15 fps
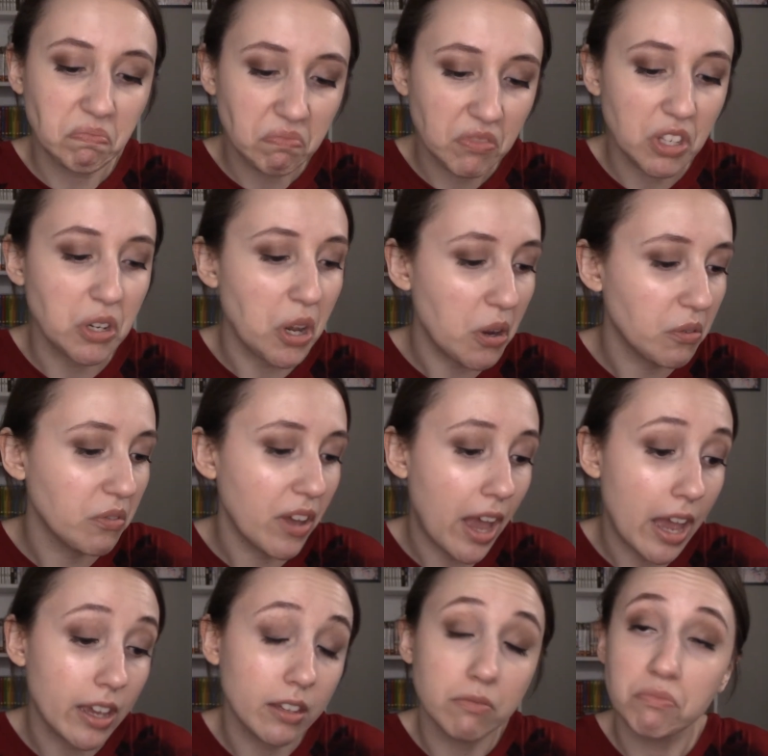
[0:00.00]
you know,
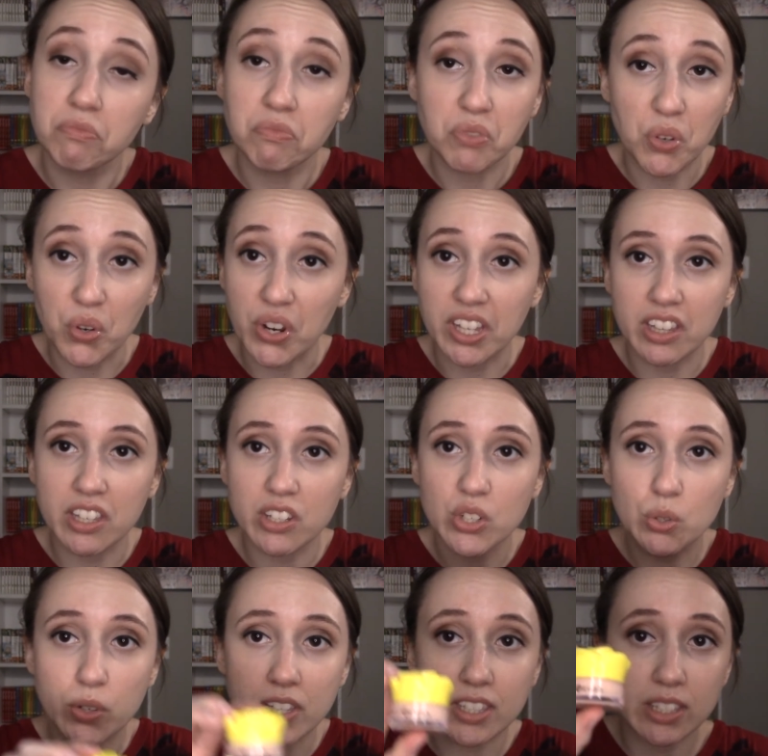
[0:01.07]
I greatly
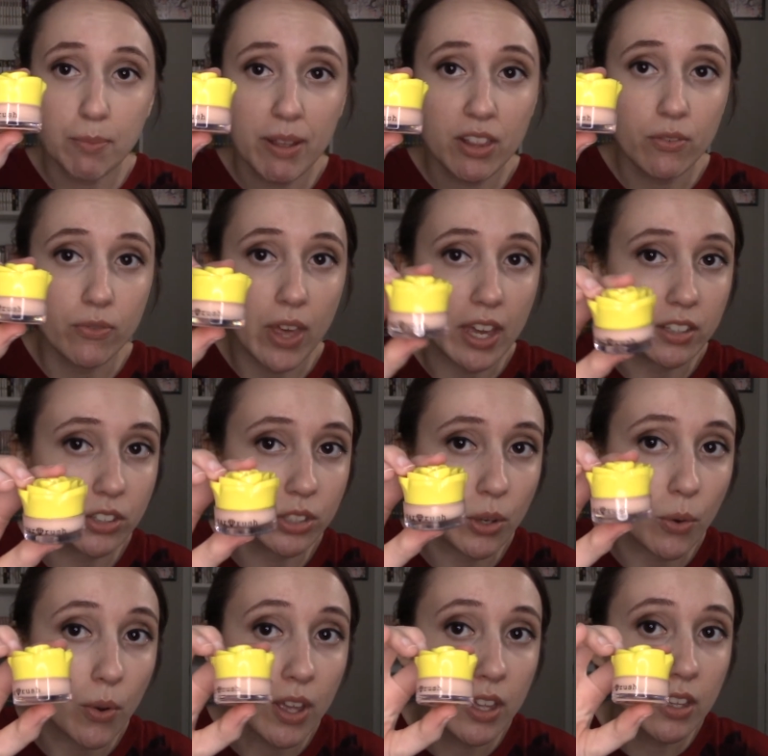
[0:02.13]
enjoy the smell of that.
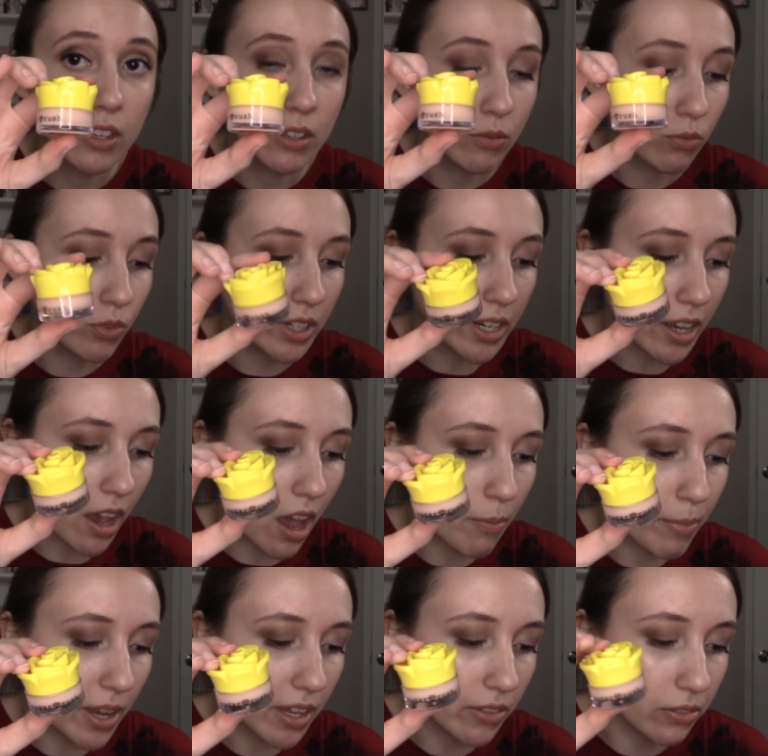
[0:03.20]
So reading
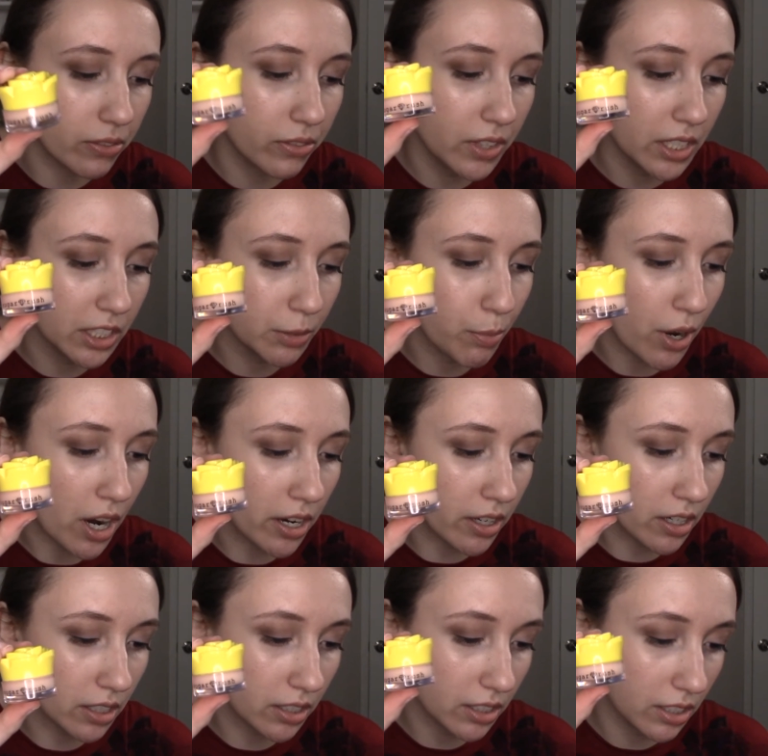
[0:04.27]
up on this
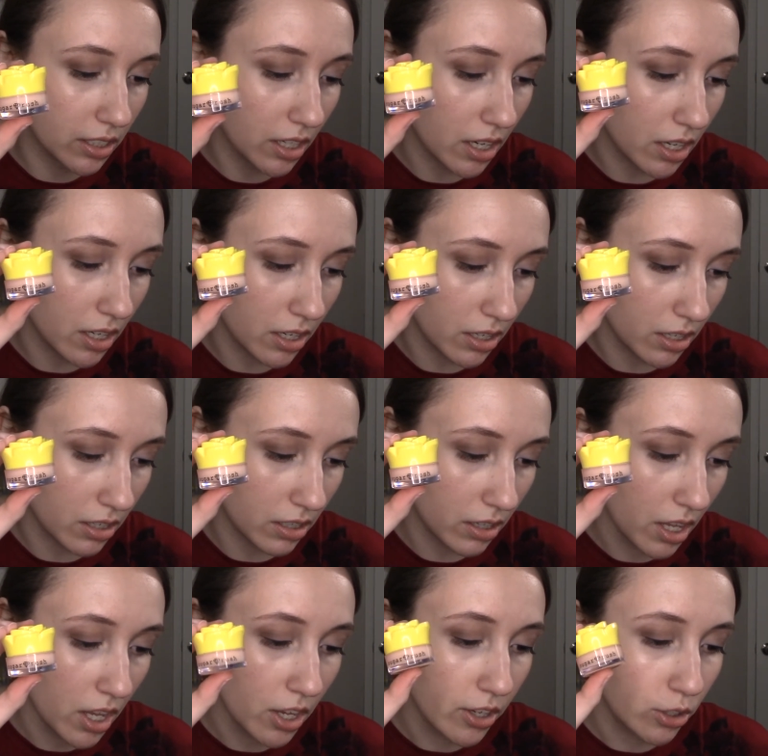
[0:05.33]
product,
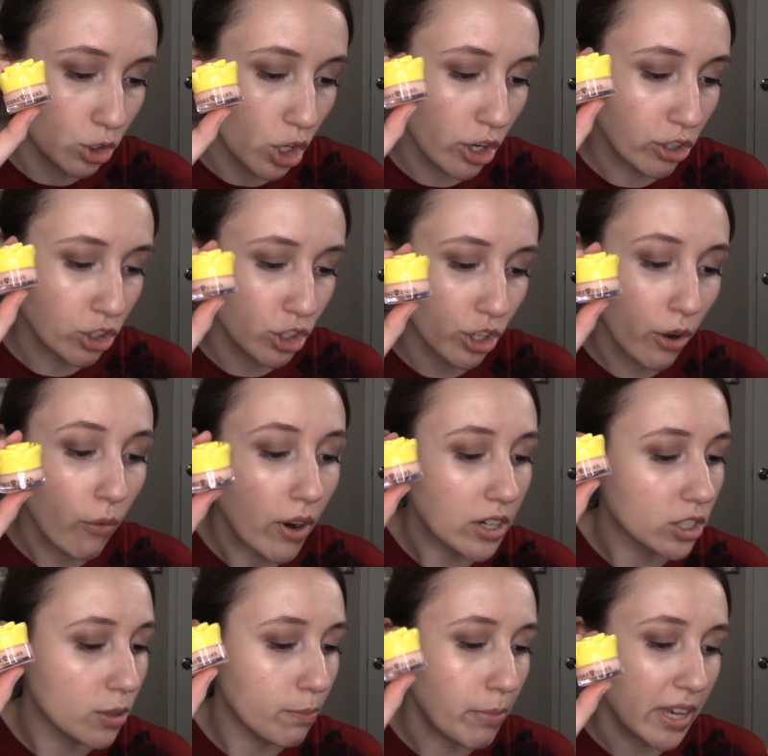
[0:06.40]
Tarte Sugar
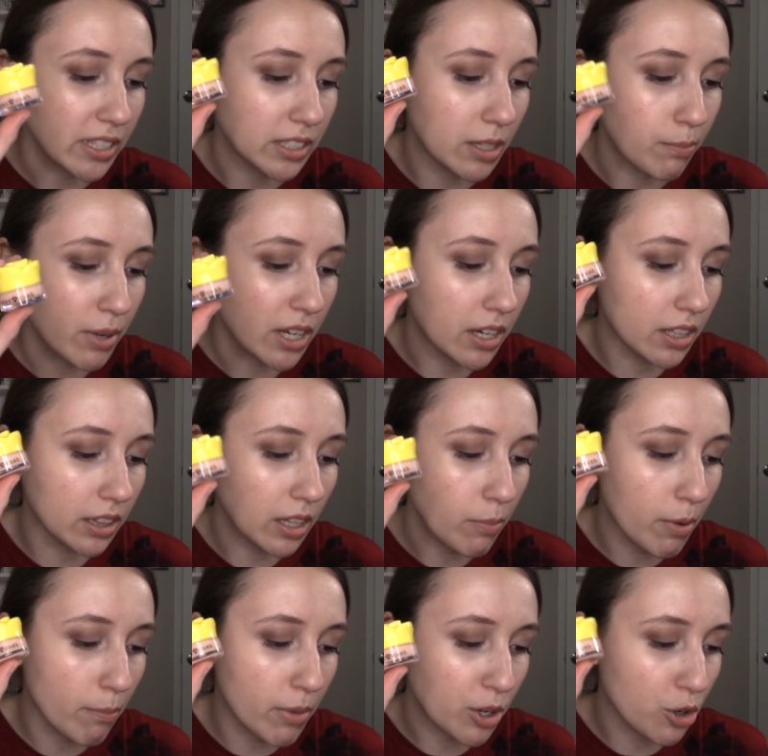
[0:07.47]
Rush Best Bud
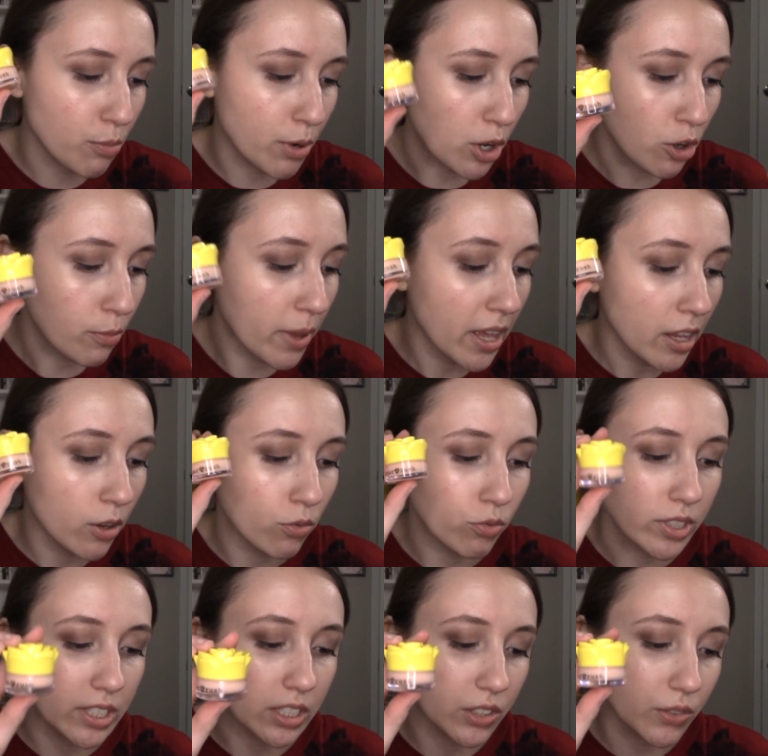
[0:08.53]
Lip Butter Balm
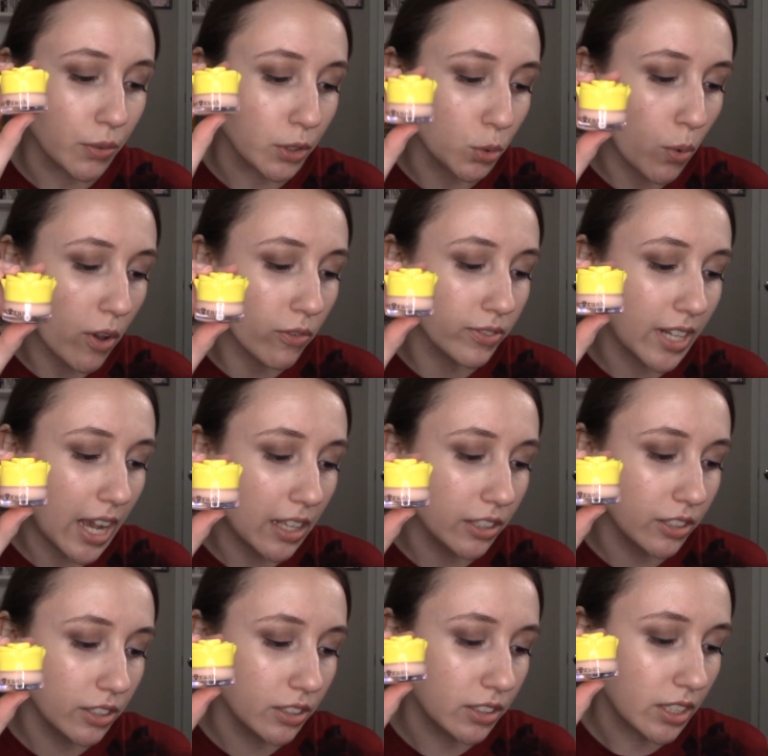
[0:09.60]
retails for
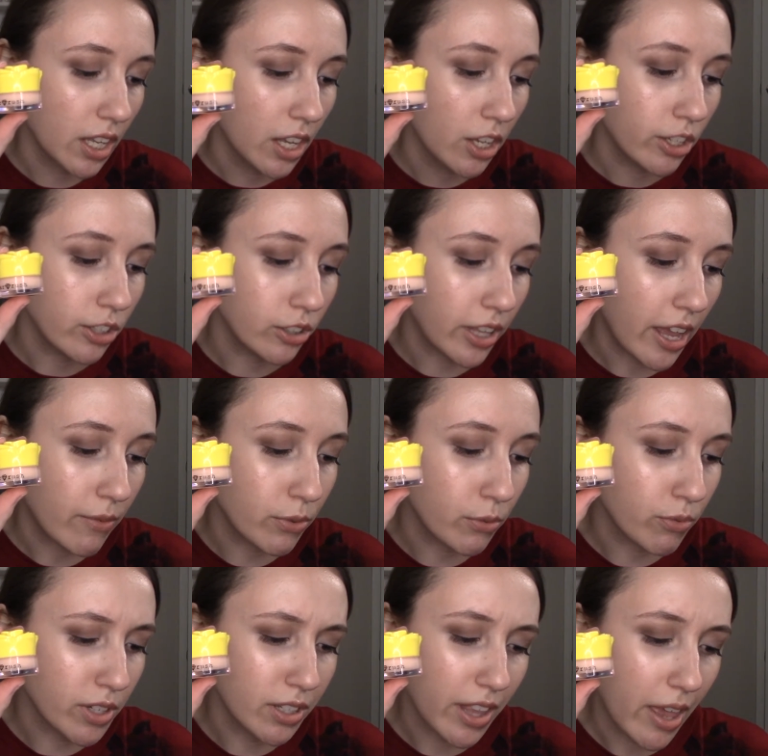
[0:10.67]
$12. You'll have the
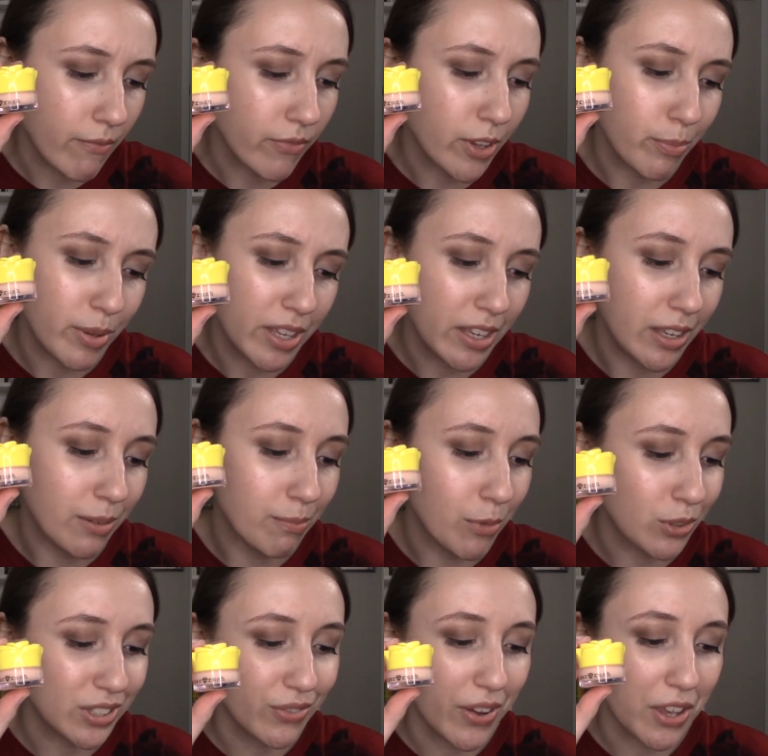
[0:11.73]
real MVP,
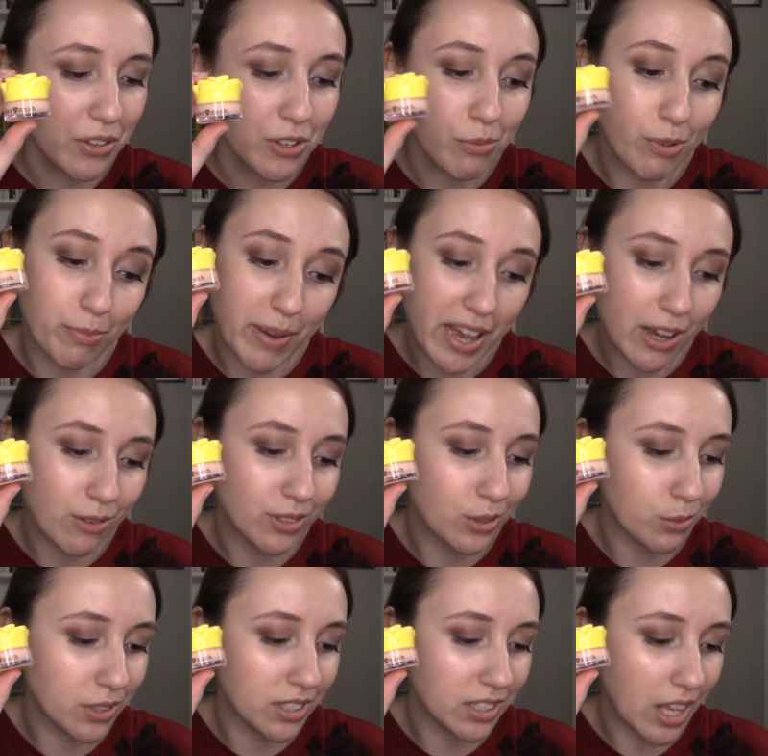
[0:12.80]
most valuable pout,
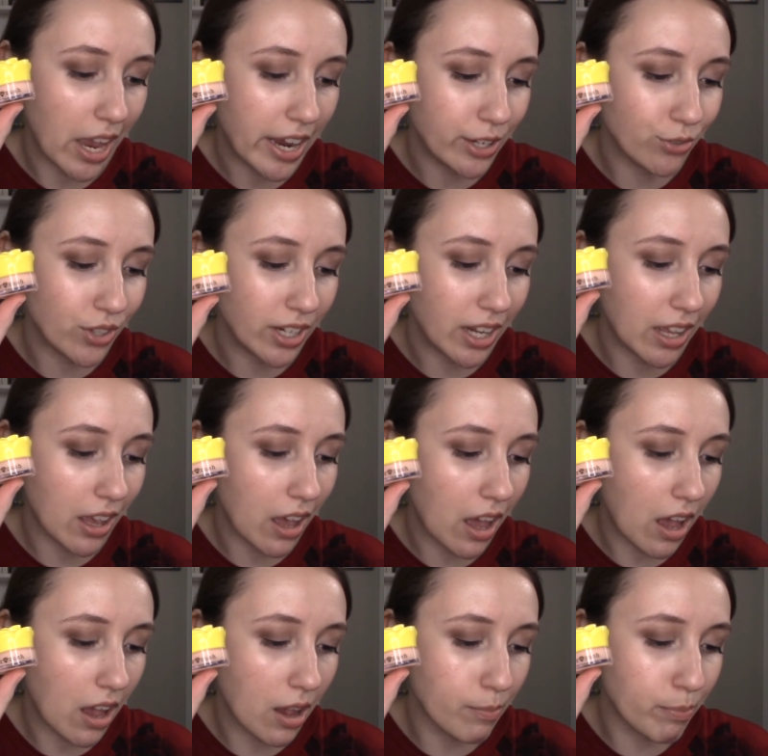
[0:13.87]
with this hydrating
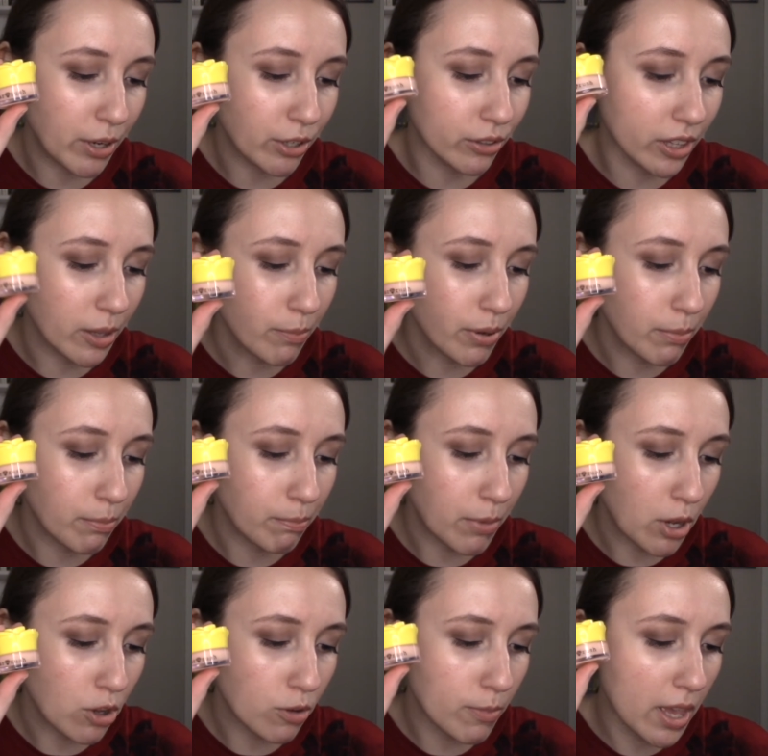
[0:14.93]
butter lip
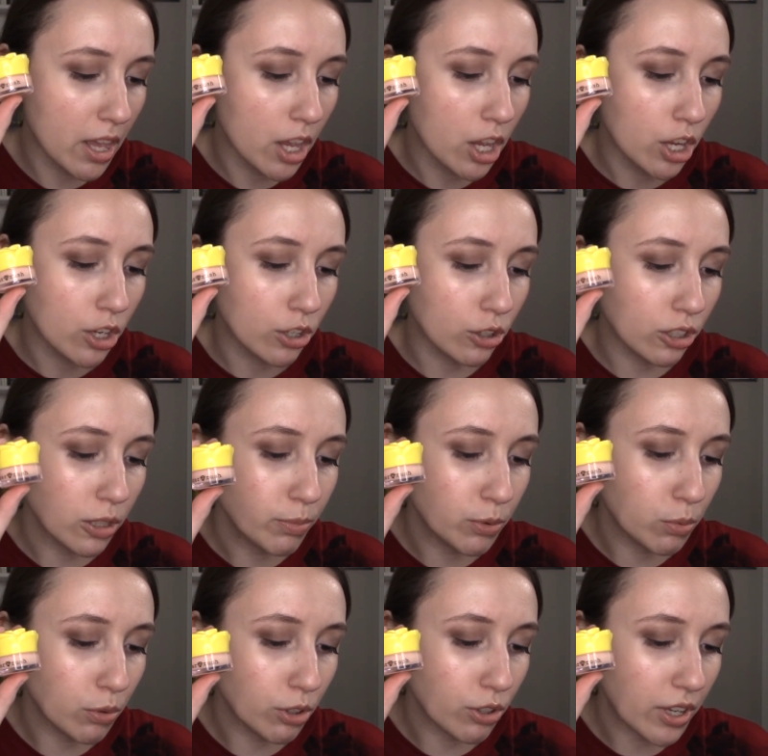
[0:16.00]
balm. Your lips will look